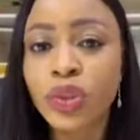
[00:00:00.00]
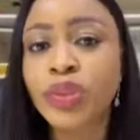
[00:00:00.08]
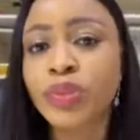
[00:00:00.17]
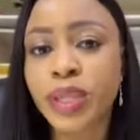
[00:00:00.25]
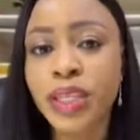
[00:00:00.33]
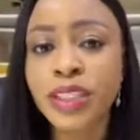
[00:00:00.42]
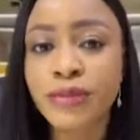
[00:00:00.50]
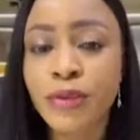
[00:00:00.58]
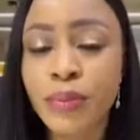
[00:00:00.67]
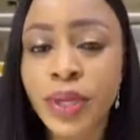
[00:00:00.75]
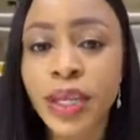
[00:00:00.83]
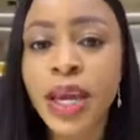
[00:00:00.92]
was going to
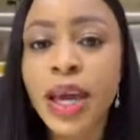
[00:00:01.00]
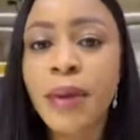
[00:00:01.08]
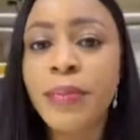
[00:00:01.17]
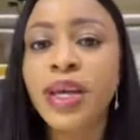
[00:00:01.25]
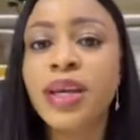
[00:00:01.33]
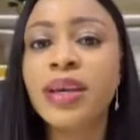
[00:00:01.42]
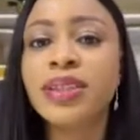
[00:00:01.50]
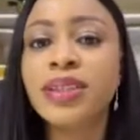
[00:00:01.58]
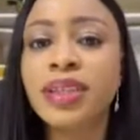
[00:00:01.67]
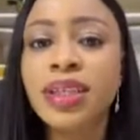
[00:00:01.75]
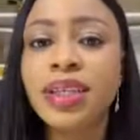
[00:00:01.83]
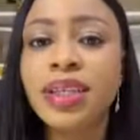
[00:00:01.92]
be it for me,
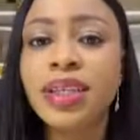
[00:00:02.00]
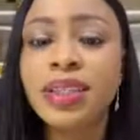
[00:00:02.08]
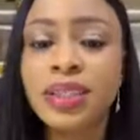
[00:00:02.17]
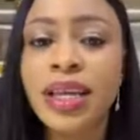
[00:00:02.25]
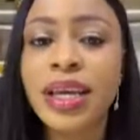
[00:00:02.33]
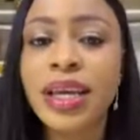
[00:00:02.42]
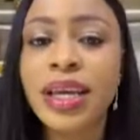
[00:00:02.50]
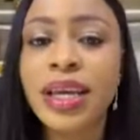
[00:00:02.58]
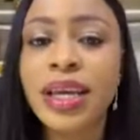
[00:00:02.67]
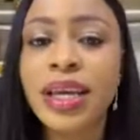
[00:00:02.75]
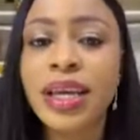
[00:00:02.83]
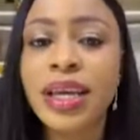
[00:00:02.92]
because it's
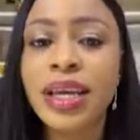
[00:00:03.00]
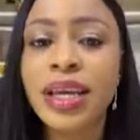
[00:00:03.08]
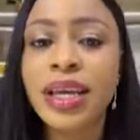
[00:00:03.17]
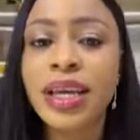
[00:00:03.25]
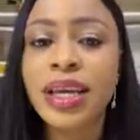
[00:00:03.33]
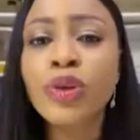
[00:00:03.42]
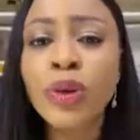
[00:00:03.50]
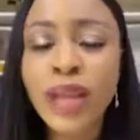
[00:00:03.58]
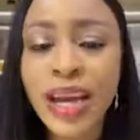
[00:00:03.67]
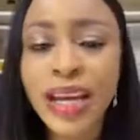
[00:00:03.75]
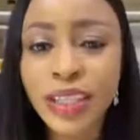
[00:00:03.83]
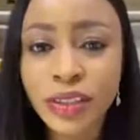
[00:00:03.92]
a
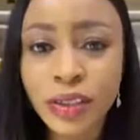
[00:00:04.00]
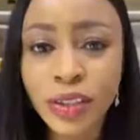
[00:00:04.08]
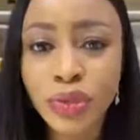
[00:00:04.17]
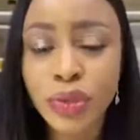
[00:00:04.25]
trillion-dollar